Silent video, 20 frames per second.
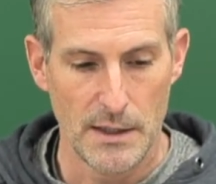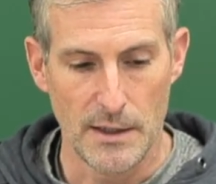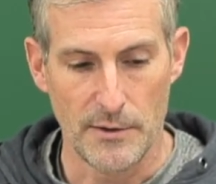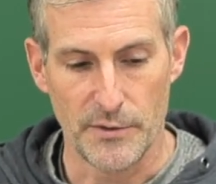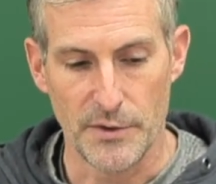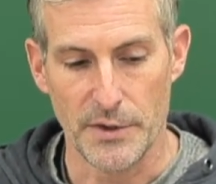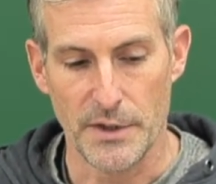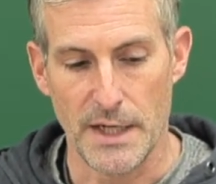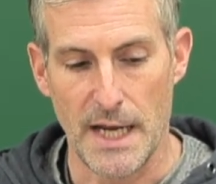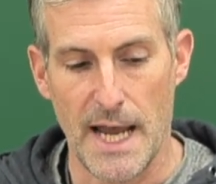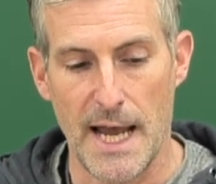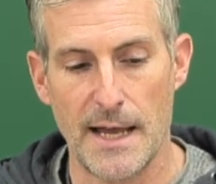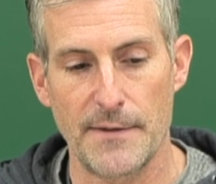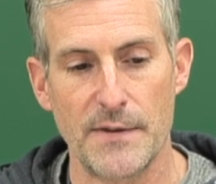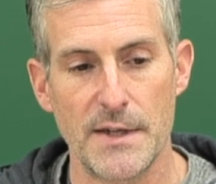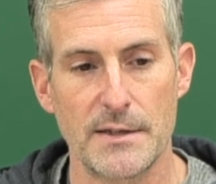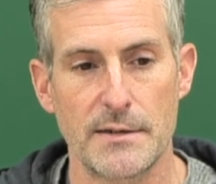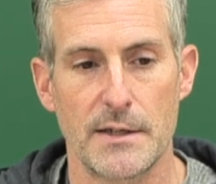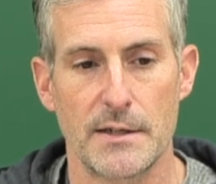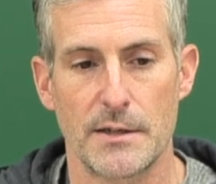If you're going to add
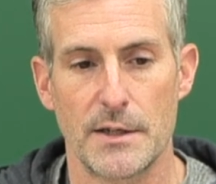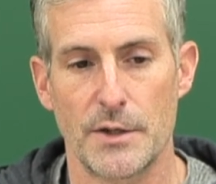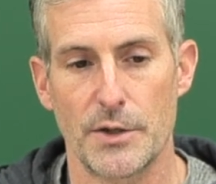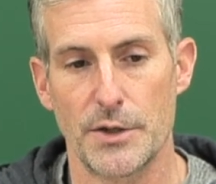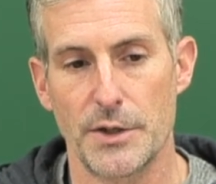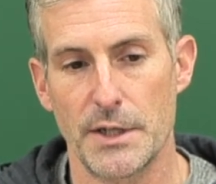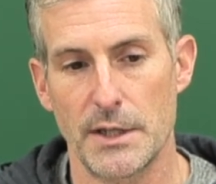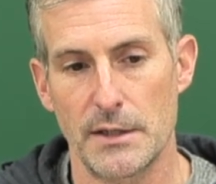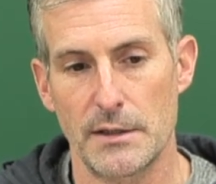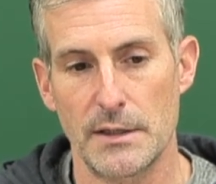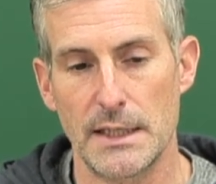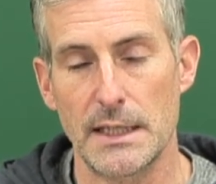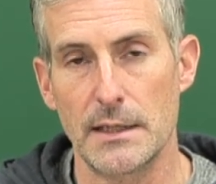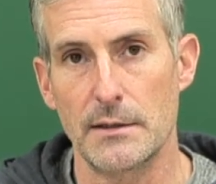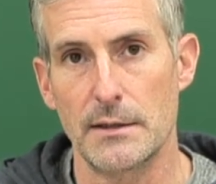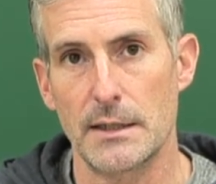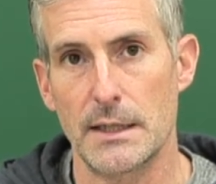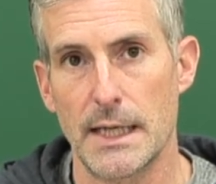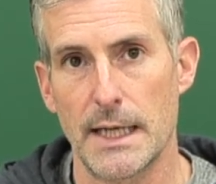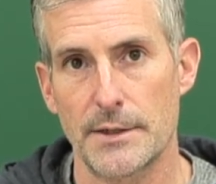this in here, you're going to need a
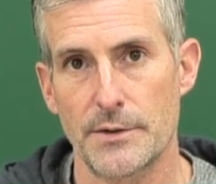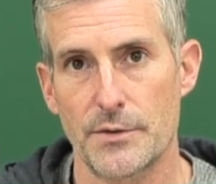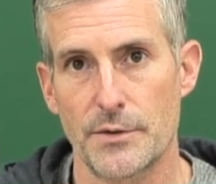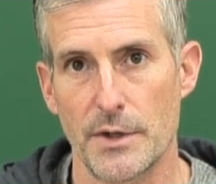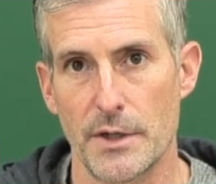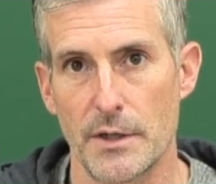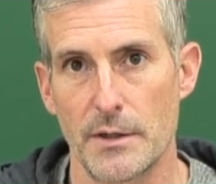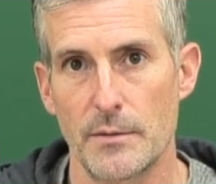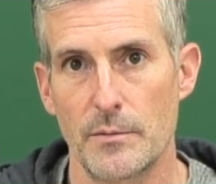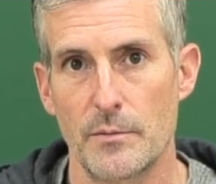little extra